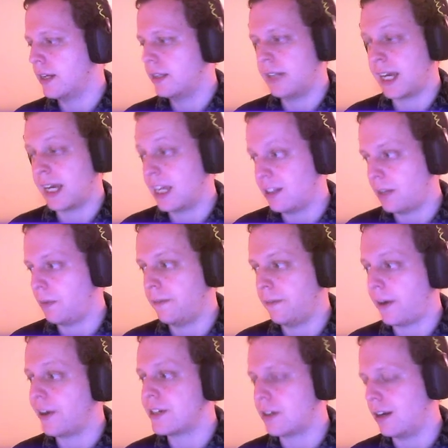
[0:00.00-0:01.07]
That gives them a
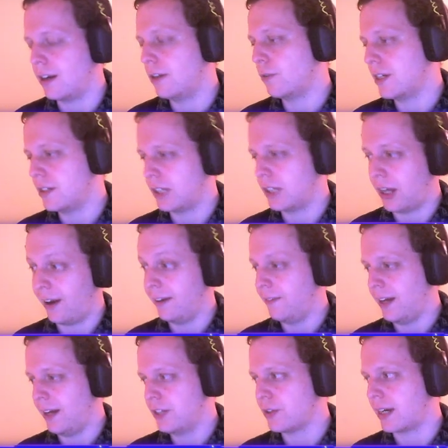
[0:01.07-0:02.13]
very solid reason to go
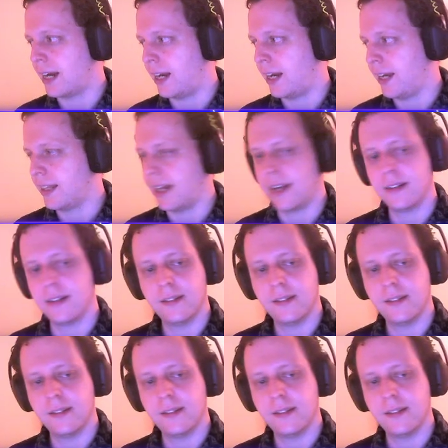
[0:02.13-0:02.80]
adventuring. I like that.